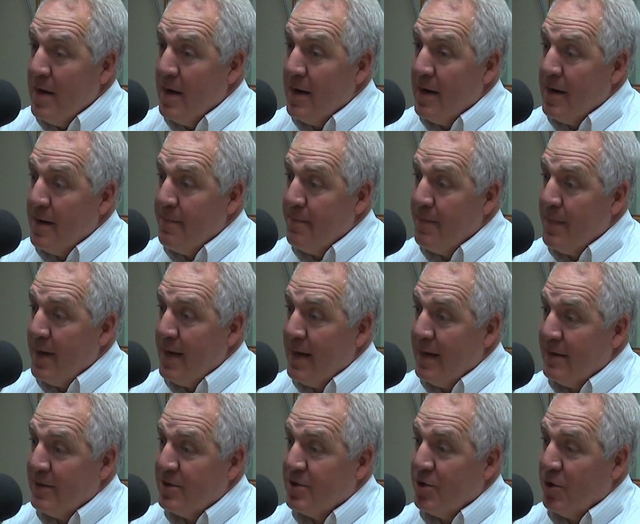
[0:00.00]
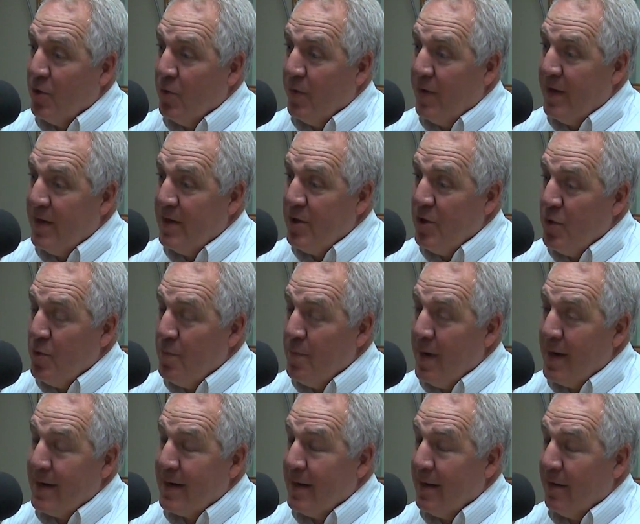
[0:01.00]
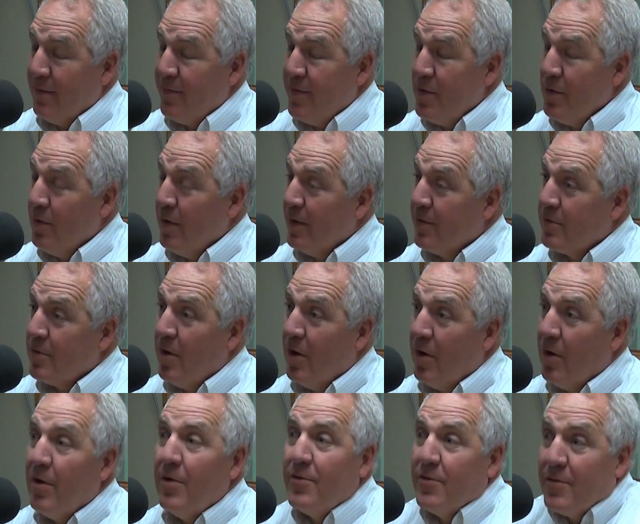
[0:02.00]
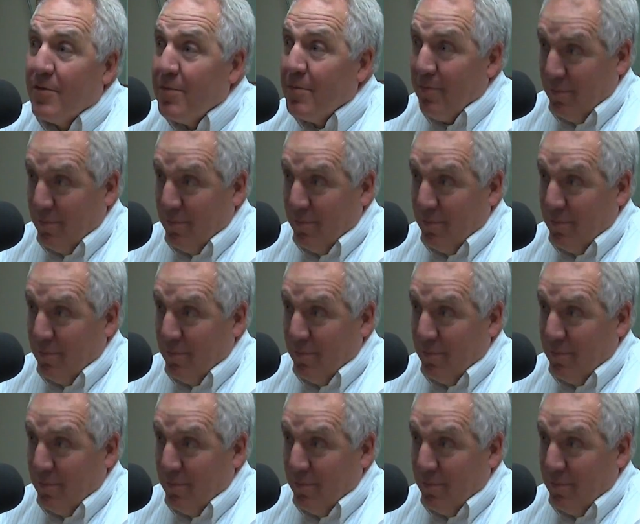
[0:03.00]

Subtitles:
And so then you might get a few less calls